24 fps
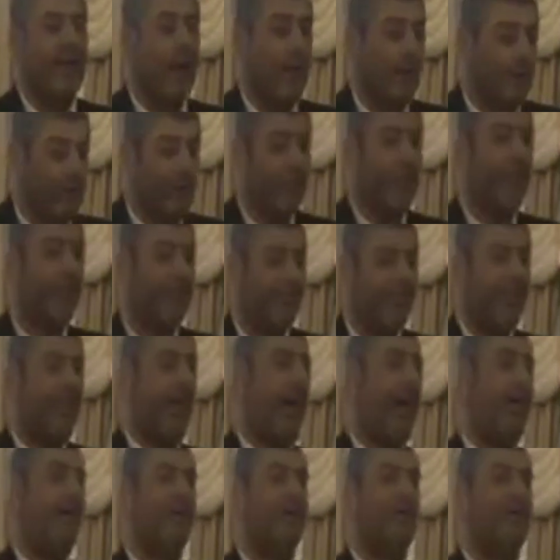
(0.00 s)
Now you can see
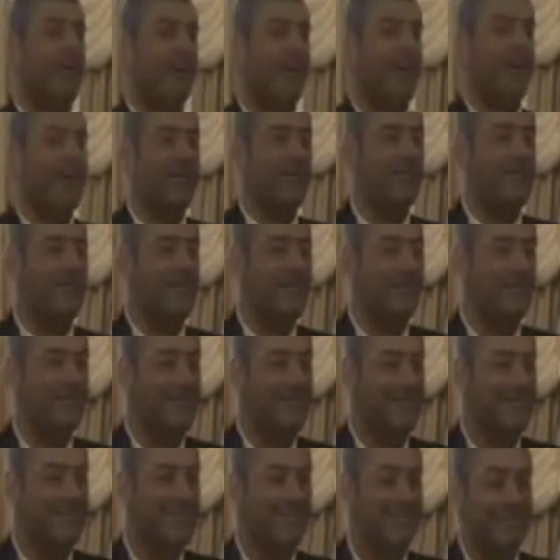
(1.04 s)
how good I am.
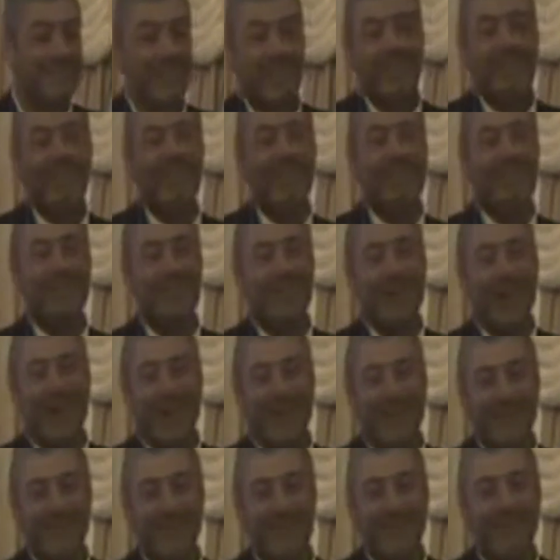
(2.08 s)
Nothing to
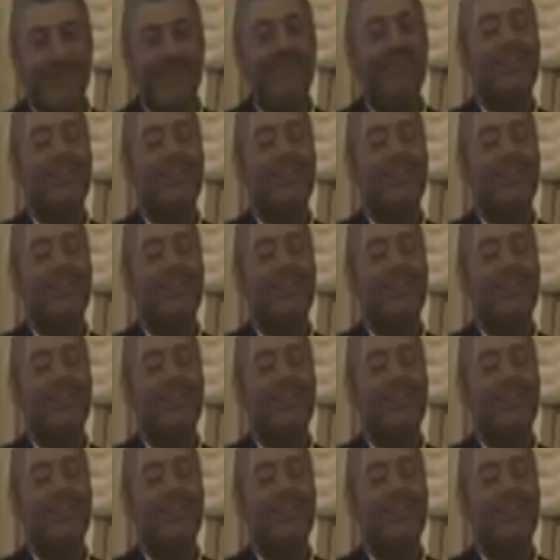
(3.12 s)
hide.